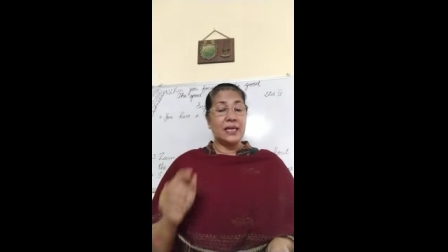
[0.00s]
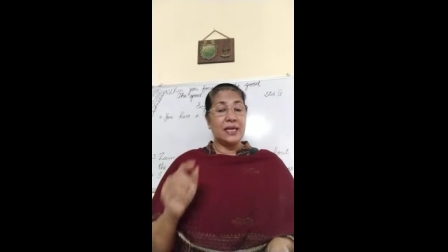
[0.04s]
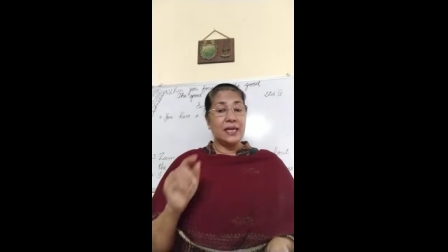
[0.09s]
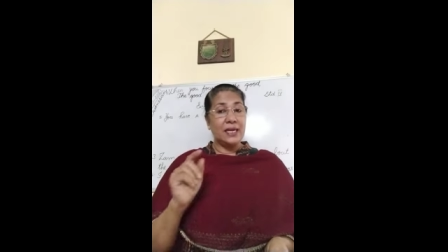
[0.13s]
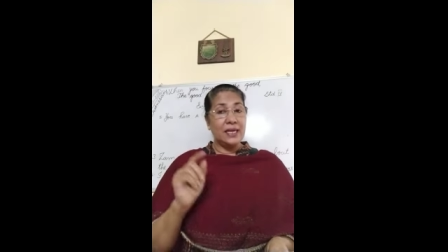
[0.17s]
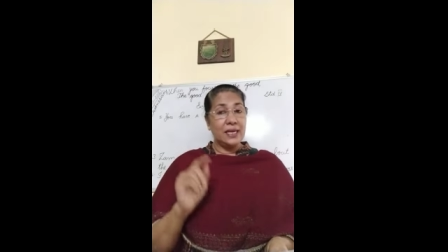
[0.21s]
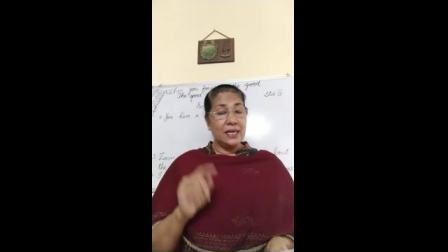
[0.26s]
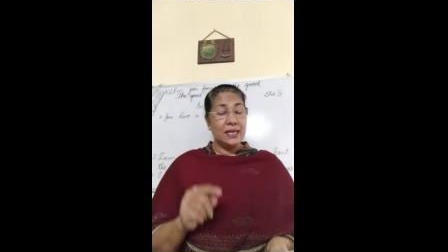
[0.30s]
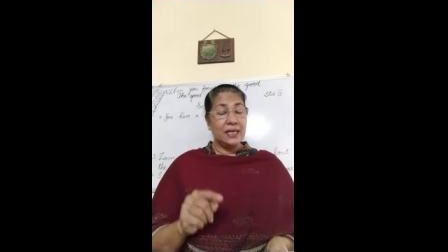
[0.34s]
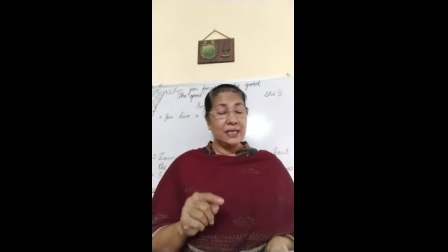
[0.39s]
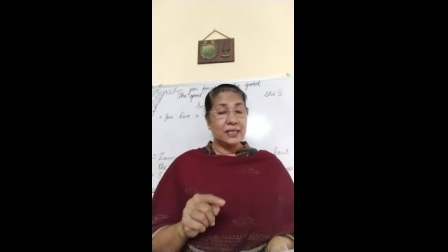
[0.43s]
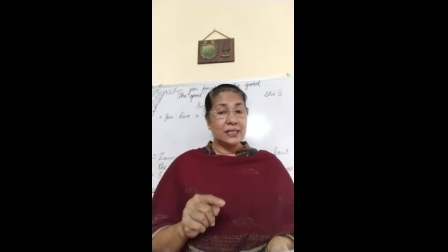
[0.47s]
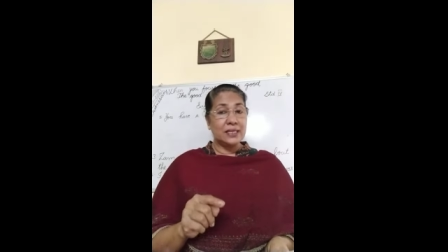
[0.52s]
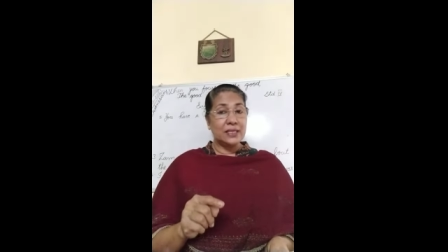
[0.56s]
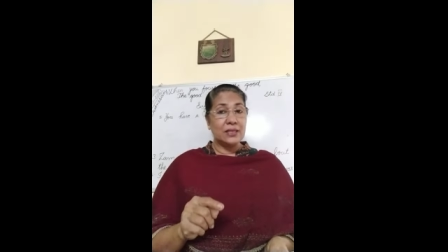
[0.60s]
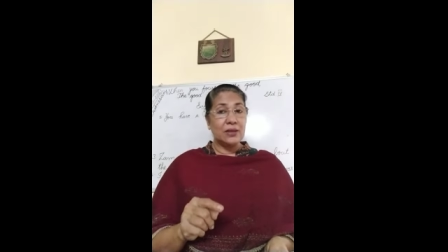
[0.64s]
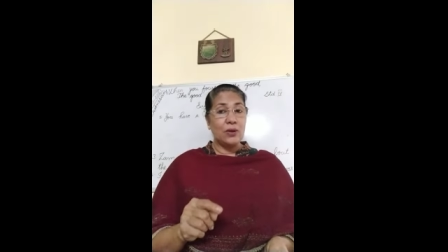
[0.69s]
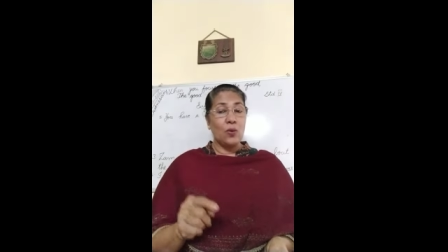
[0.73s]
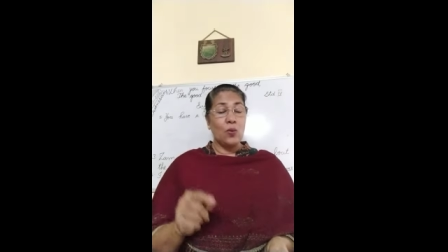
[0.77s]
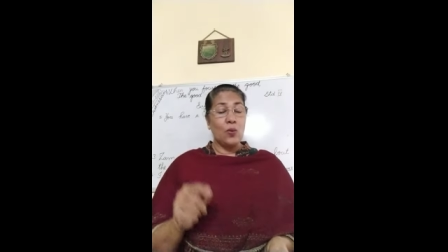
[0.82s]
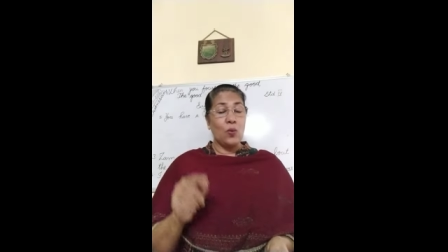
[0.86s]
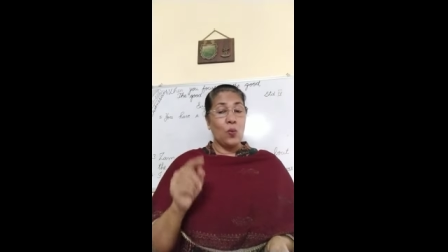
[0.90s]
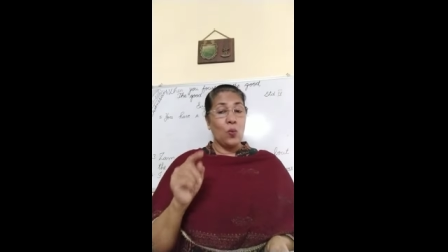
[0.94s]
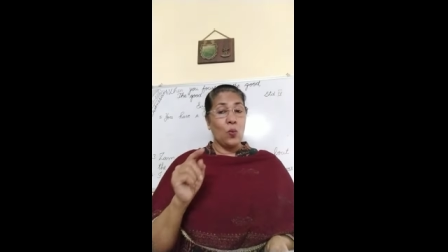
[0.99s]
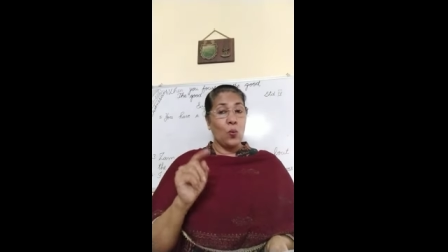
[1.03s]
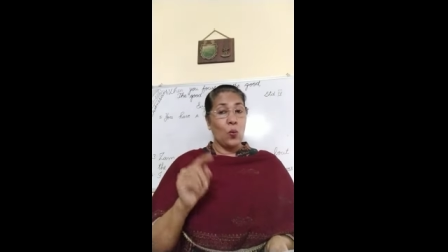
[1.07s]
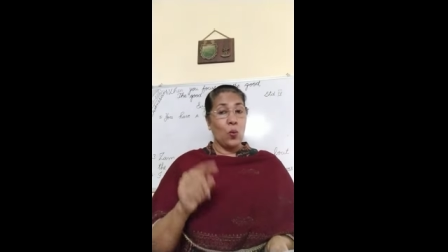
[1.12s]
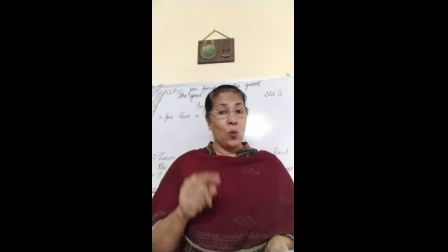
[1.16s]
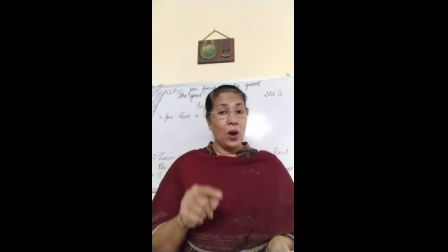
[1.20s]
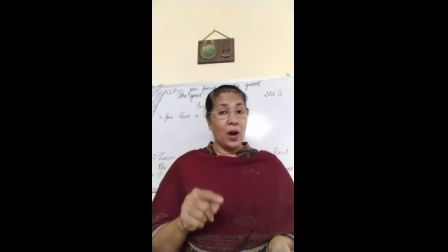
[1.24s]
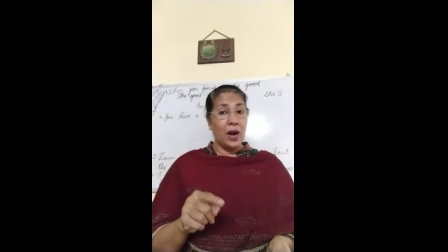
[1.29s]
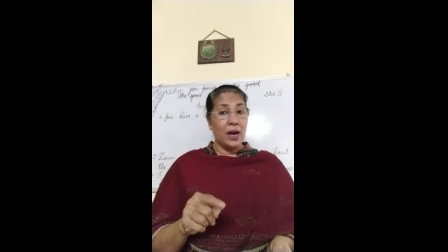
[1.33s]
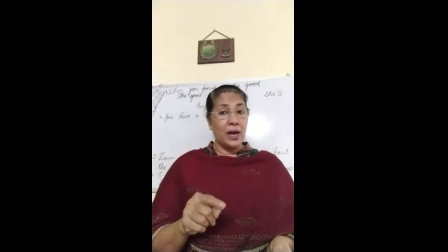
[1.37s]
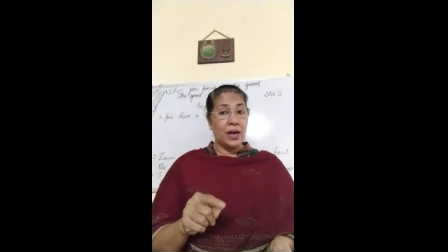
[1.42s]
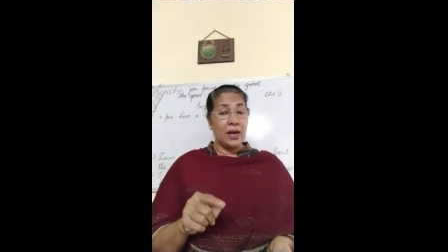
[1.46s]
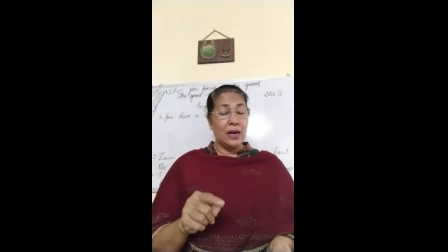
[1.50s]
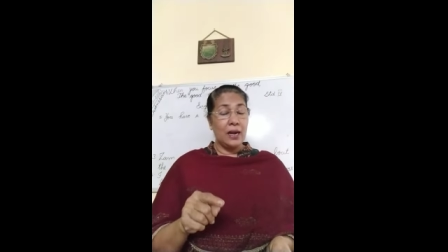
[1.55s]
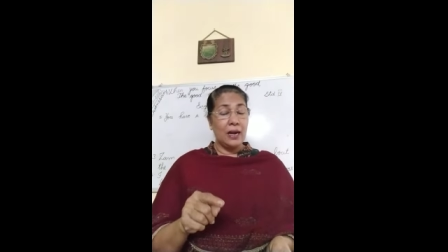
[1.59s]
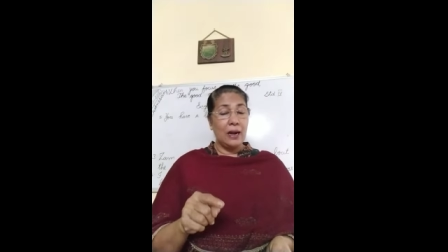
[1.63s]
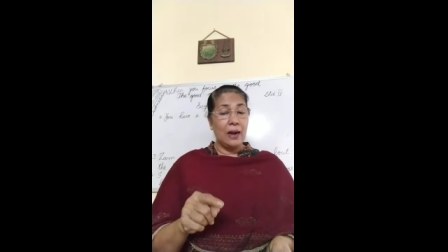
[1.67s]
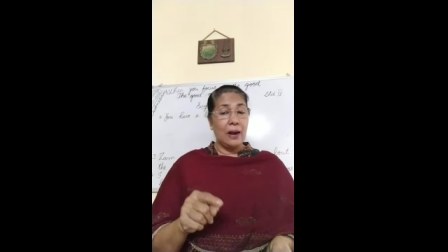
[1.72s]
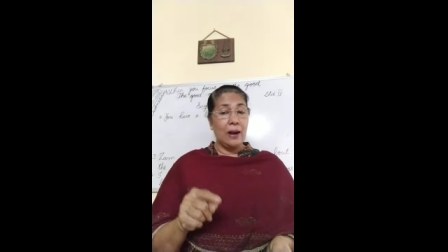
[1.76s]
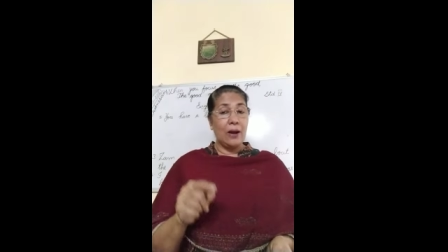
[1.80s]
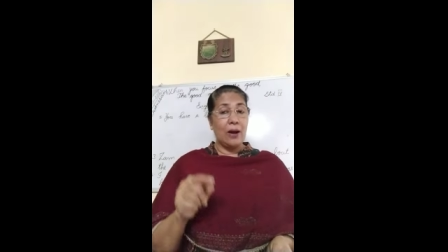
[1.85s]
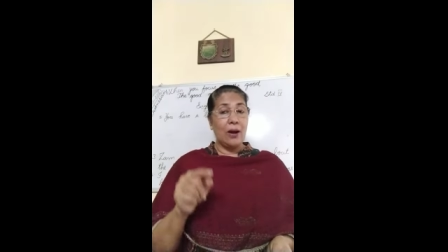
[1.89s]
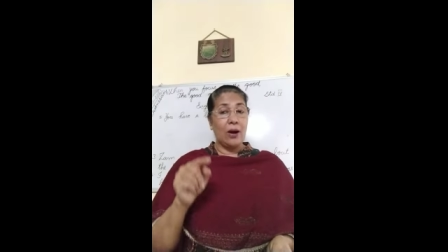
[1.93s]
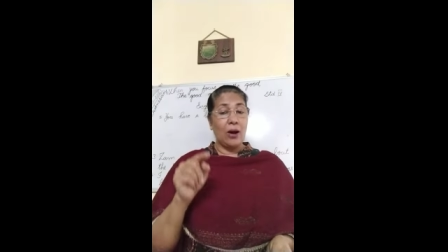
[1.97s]
is one
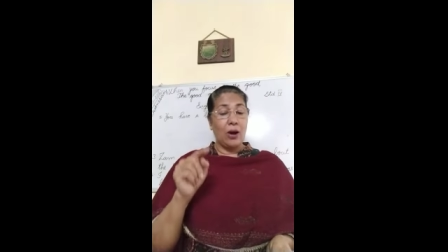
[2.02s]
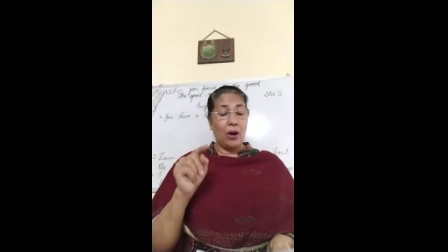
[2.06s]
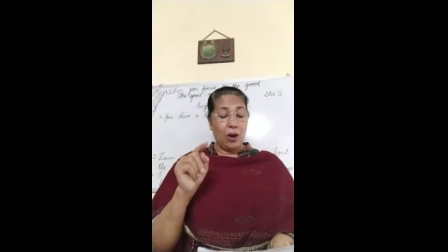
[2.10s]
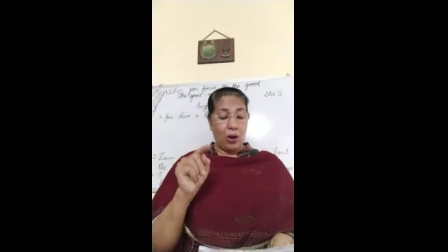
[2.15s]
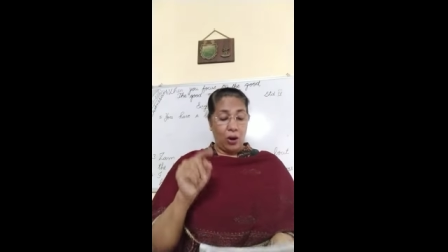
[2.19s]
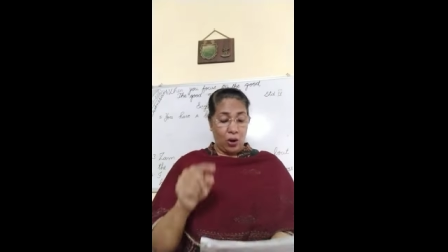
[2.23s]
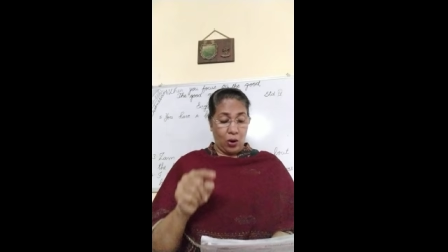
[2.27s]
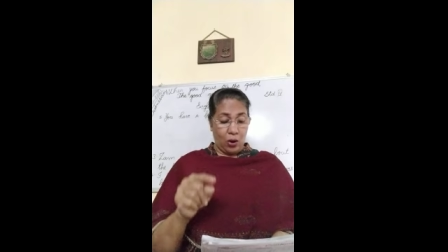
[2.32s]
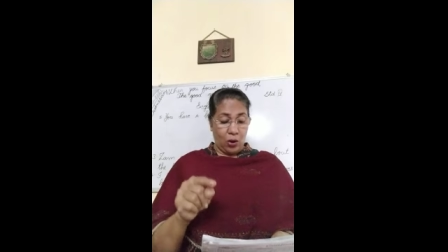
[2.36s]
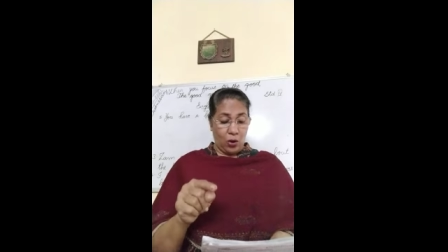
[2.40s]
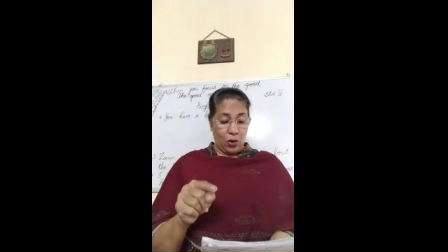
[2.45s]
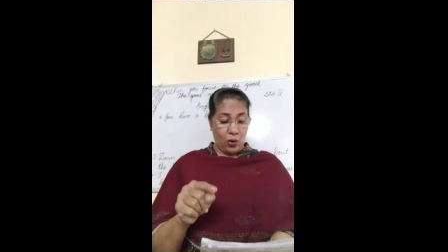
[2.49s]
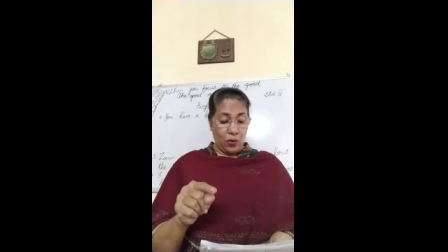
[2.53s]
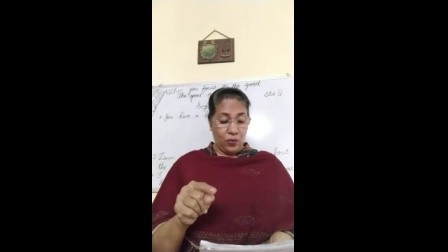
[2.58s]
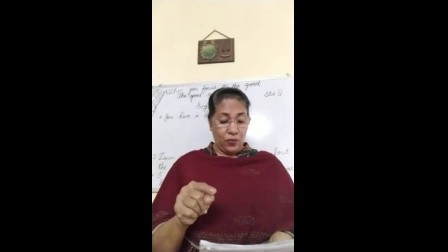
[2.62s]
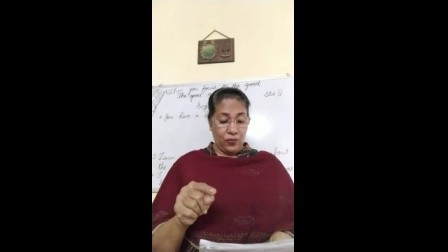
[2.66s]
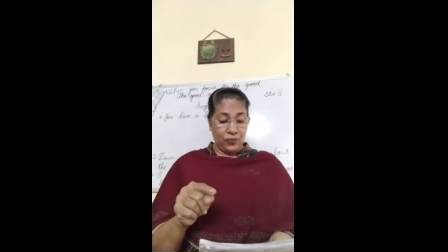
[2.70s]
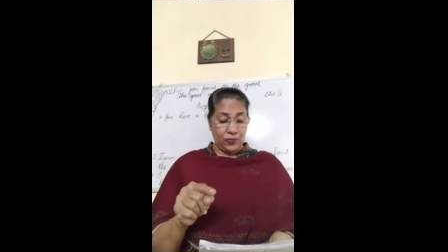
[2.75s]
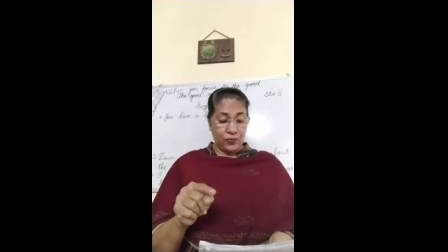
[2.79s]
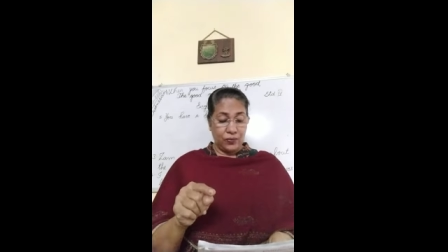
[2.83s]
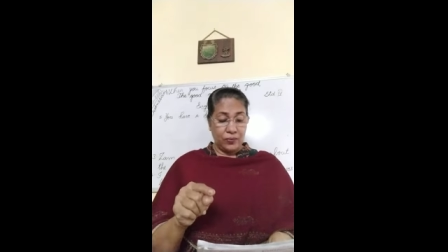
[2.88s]
of